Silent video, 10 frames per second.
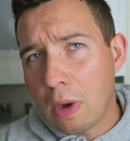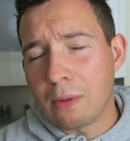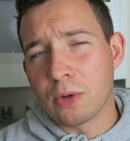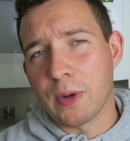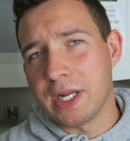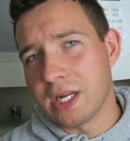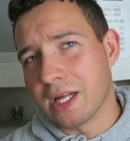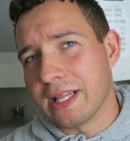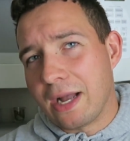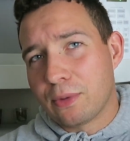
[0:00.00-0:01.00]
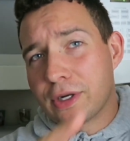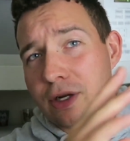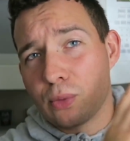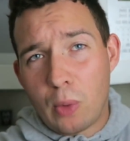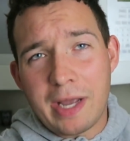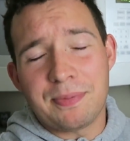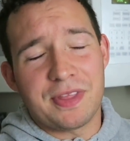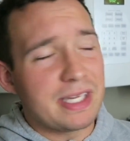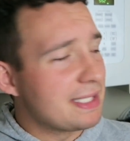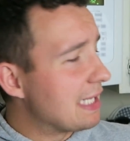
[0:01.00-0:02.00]
While we're waiting on that, we're gonna
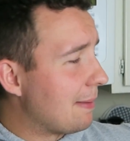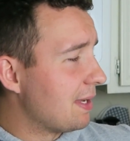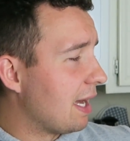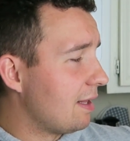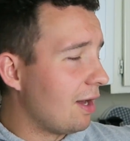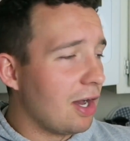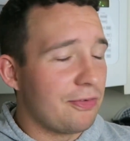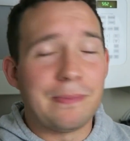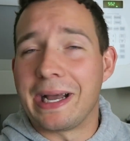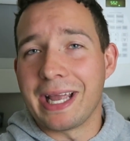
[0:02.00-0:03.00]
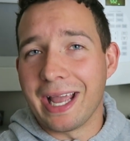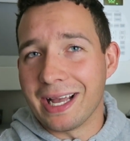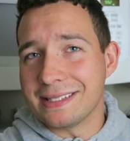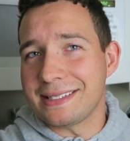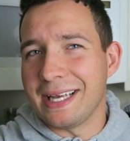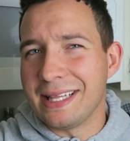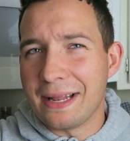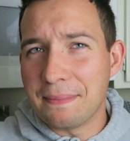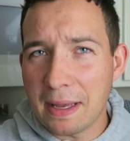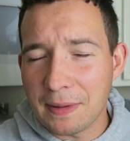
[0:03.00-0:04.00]
wipe this salmonella off my hands and
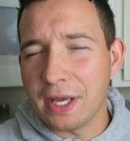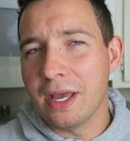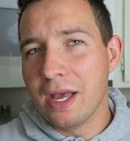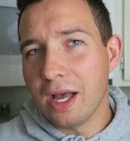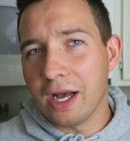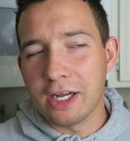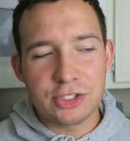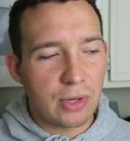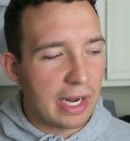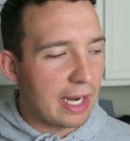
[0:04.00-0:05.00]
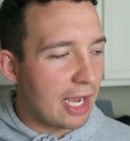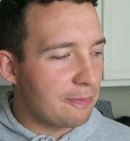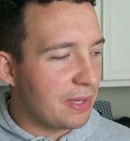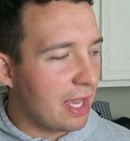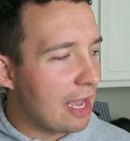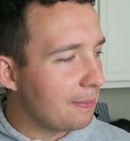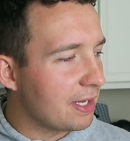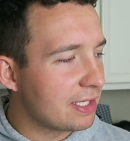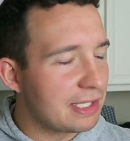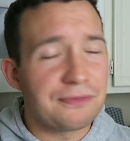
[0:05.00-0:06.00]
then maybe uh, try an IPA
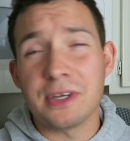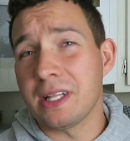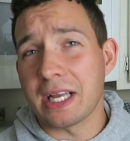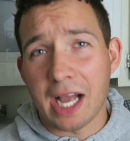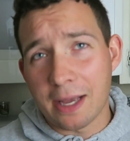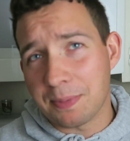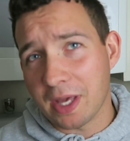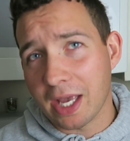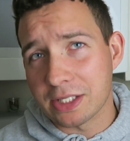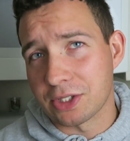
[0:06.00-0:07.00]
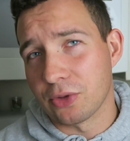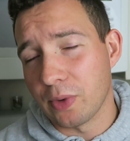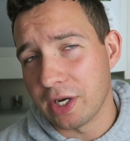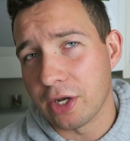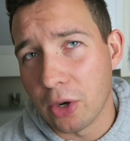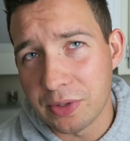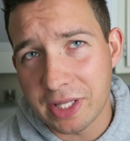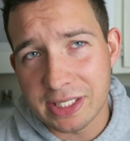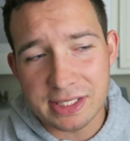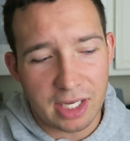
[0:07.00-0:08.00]
because I feel like IPAs are the way to go with
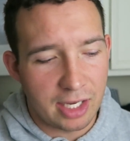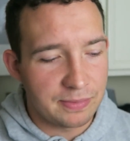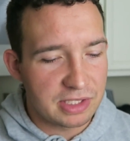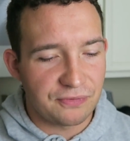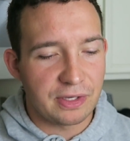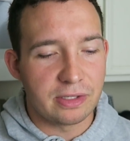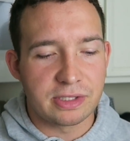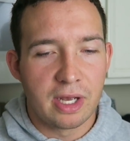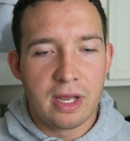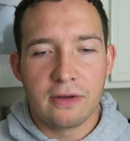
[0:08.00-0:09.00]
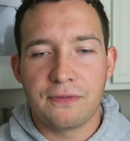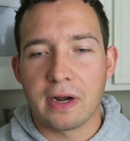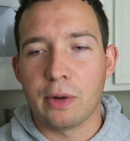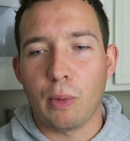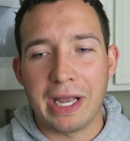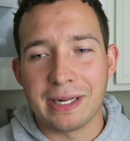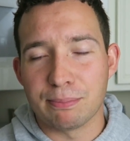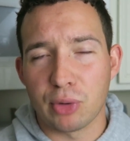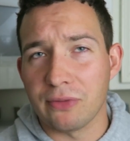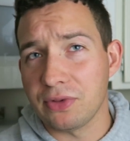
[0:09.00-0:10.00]
this. Um, this feels very white
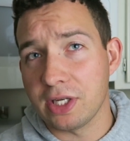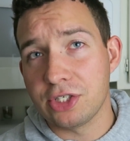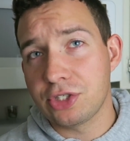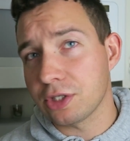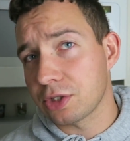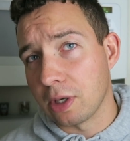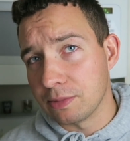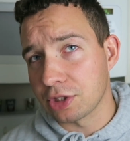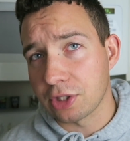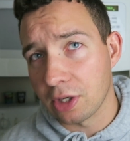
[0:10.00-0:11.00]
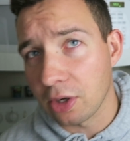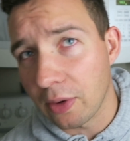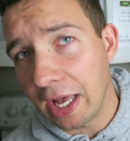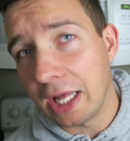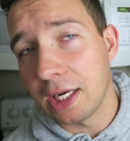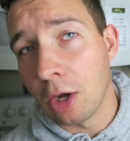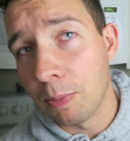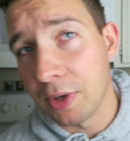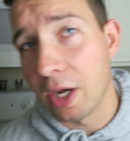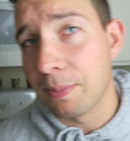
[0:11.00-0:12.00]
and privileged, so I'm just gonna go ahead and
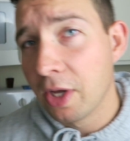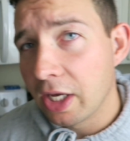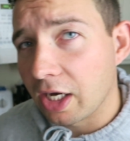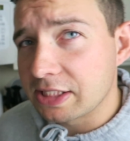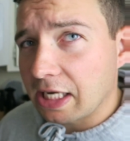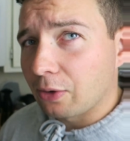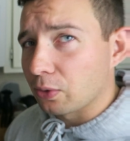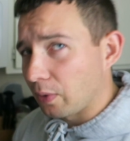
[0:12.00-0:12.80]
open up a Sour